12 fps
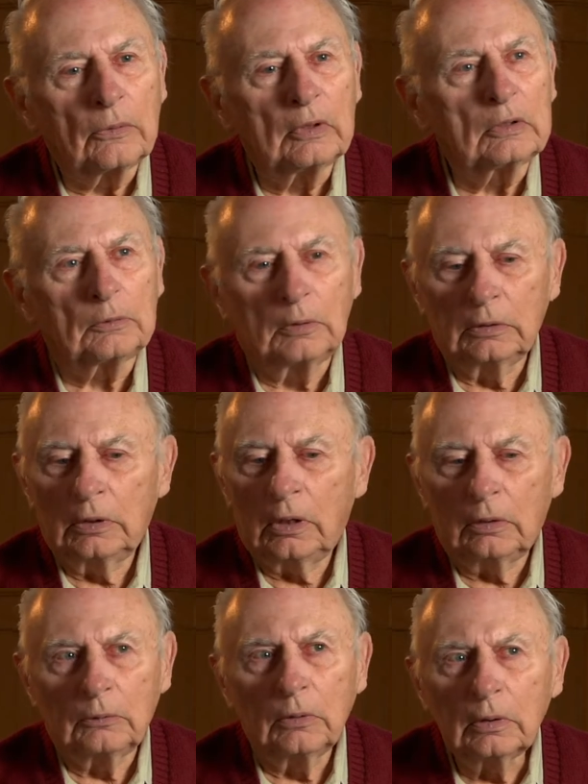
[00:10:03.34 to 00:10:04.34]
this will
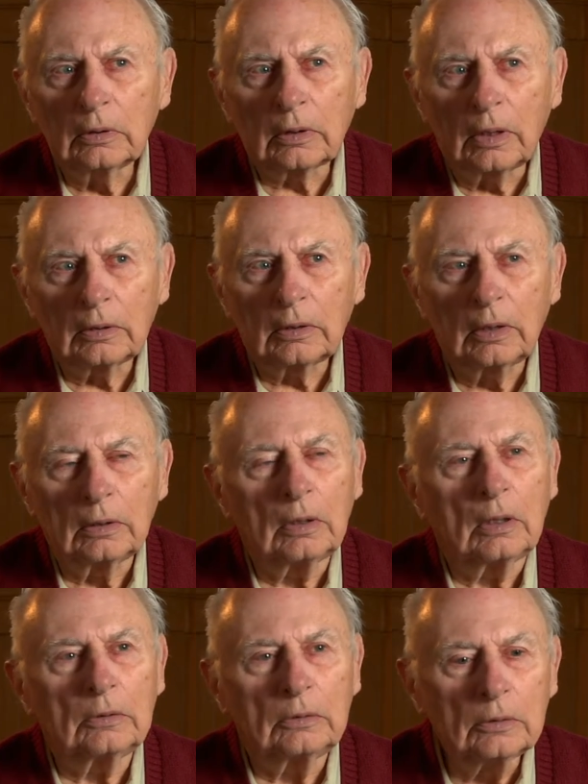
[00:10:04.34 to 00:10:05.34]
not work. I
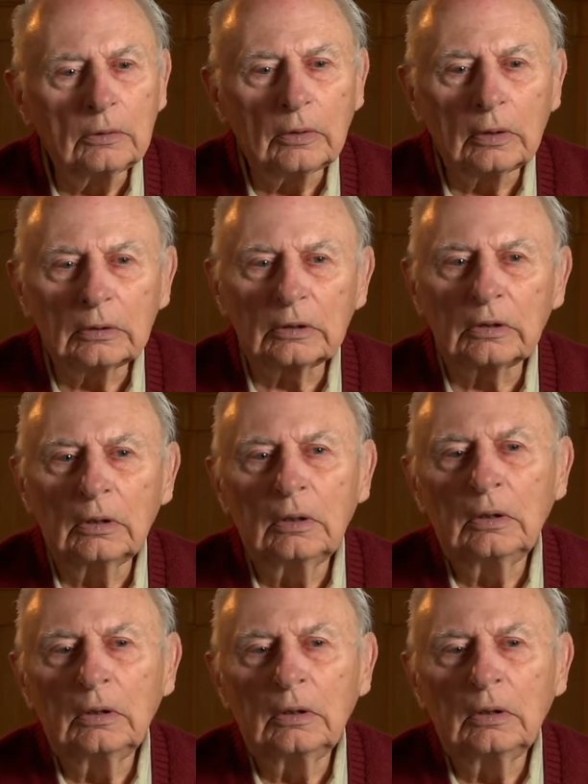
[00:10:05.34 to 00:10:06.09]
cannot do this.